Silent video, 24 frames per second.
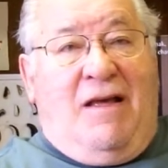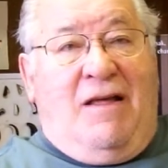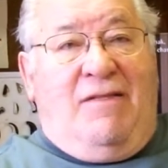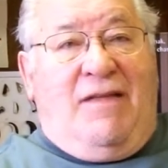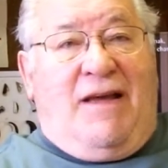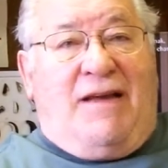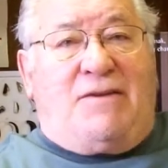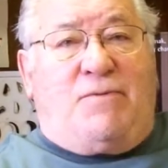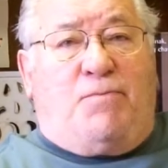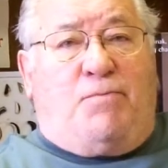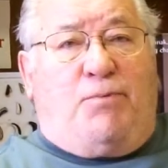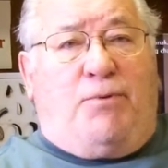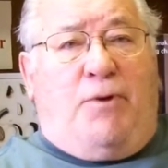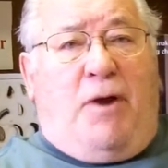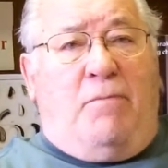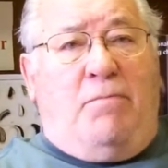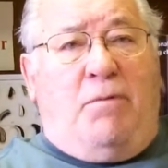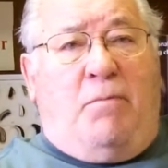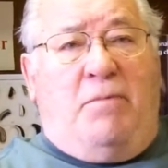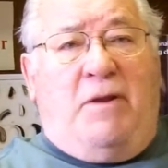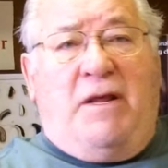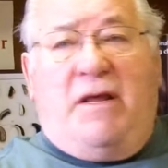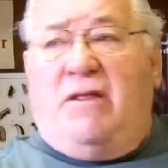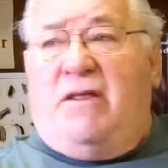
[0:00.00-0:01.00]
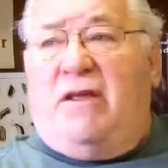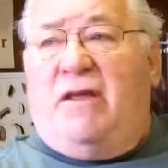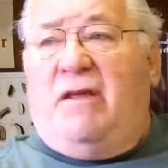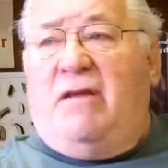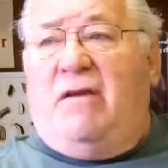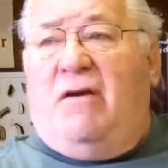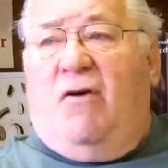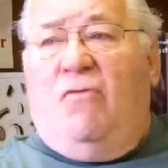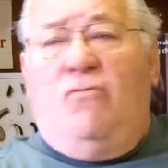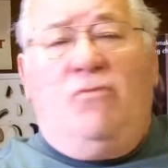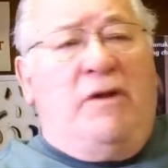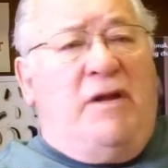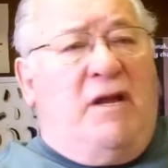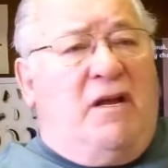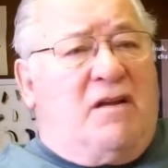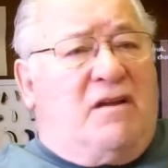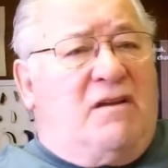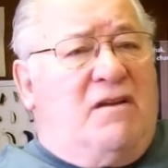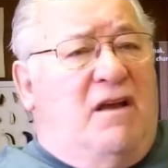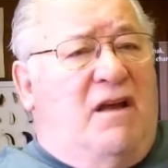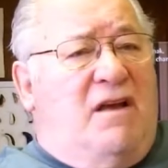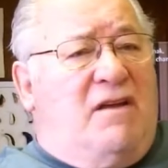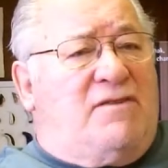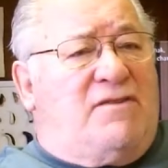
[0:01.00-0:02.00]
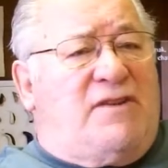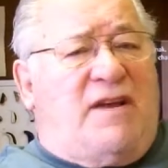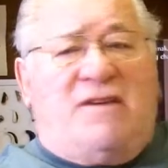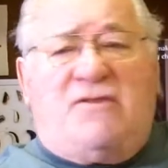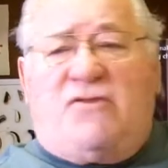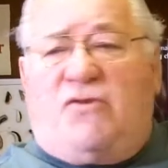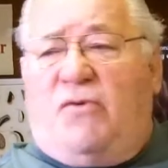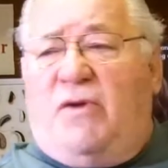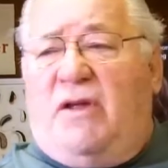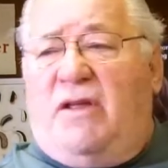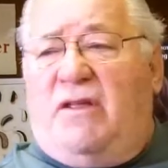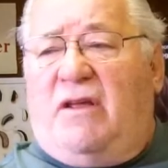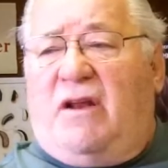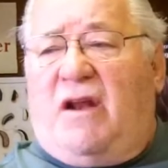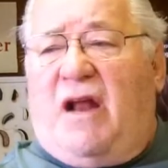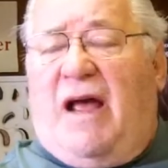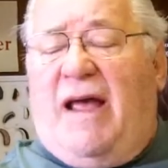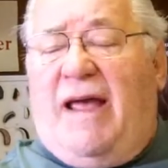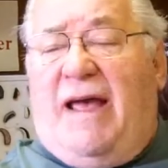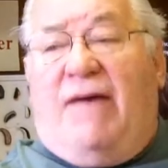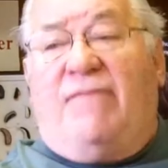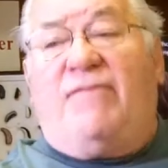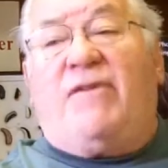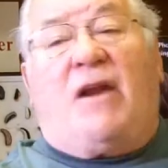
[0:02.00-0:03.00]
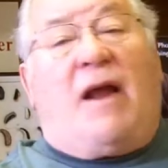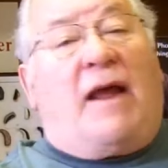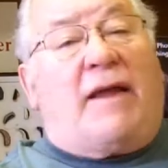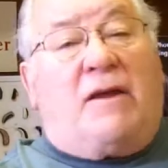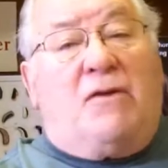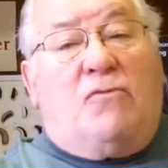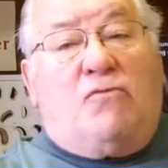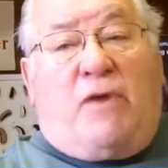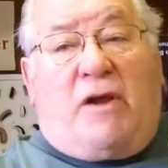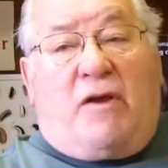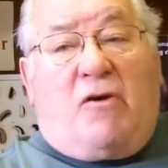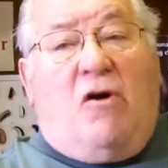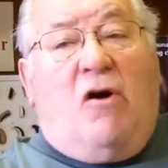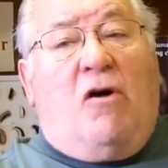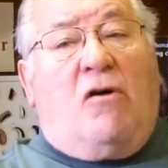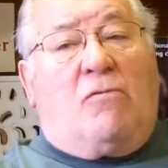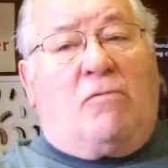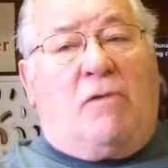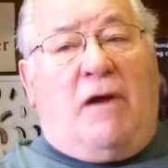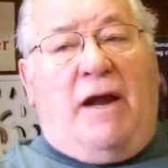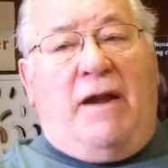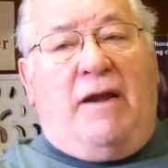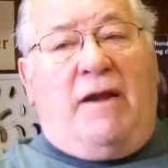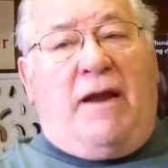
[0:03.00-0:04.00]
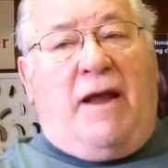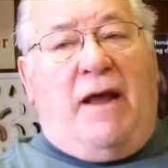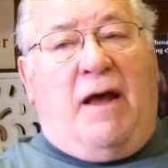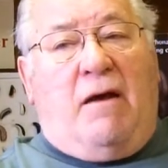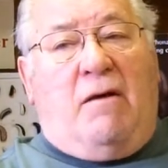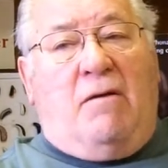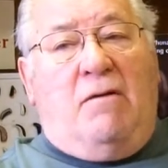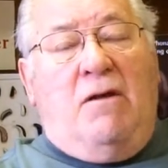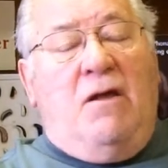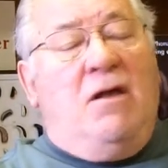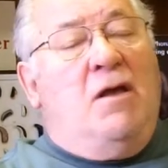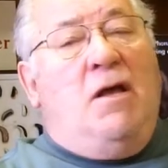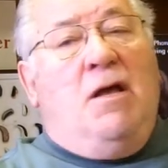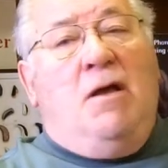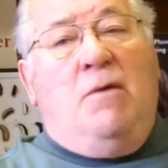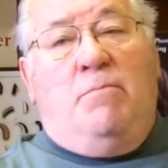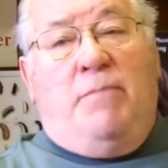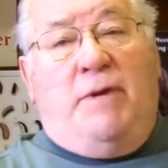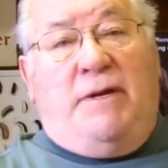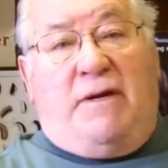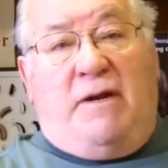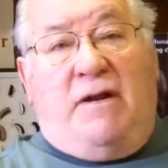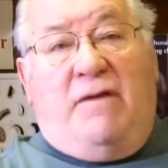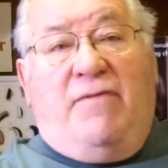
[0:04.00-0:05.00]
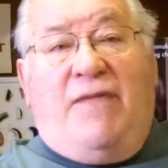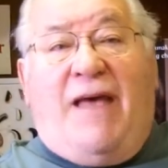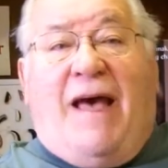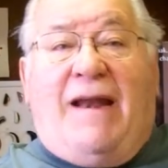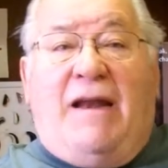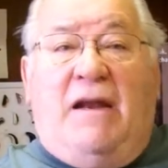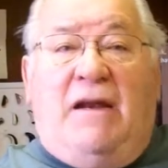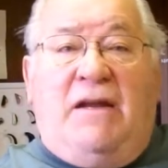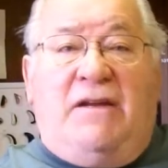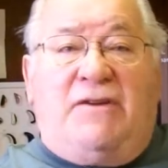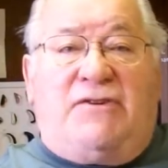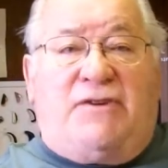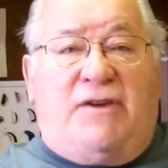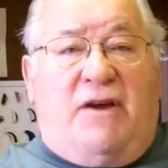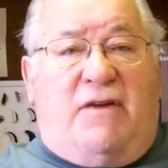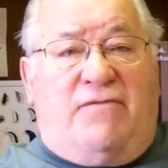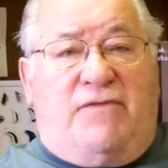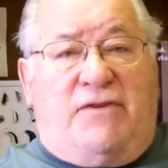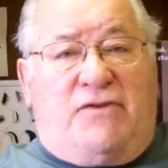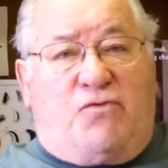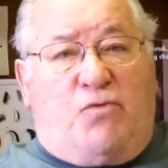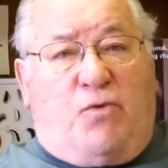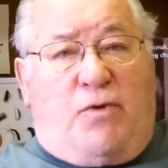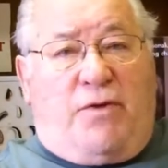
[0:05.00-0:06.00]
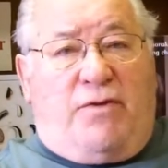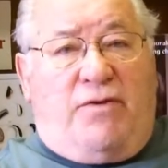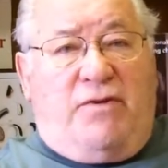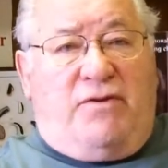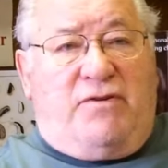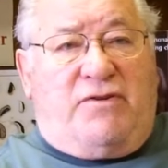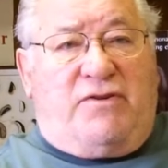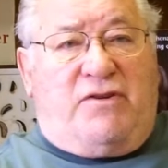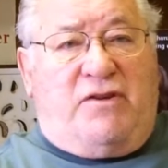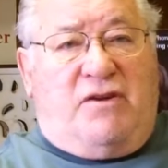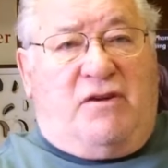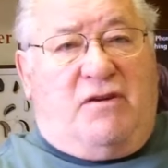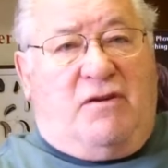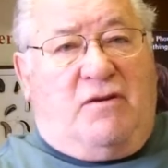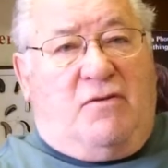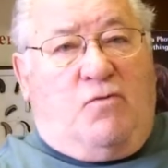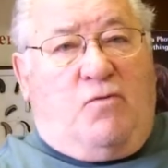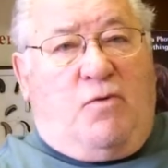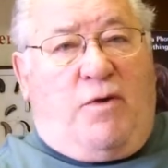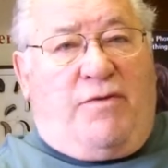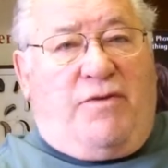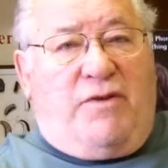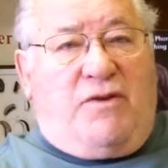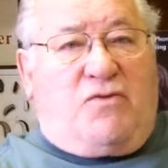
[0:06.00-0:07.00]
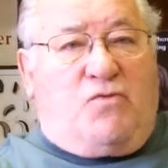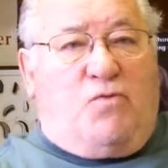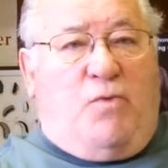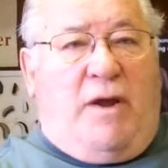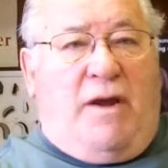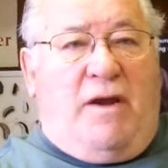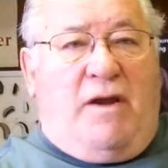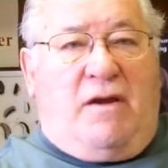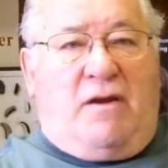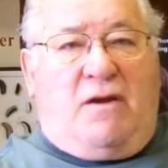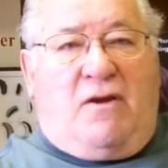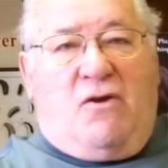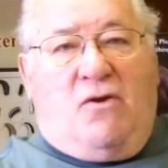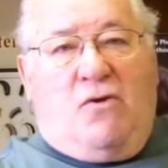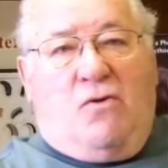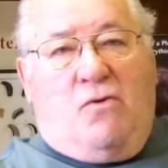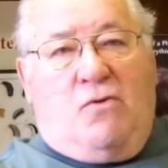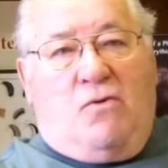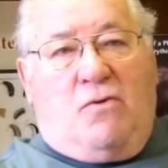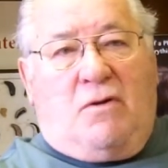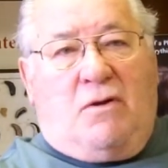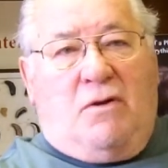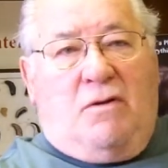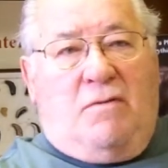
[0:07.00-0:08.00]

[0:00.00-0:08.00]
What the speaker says: That's probably the only accessory that I have that I can recall right now, but that in itself is worth its weight in gold.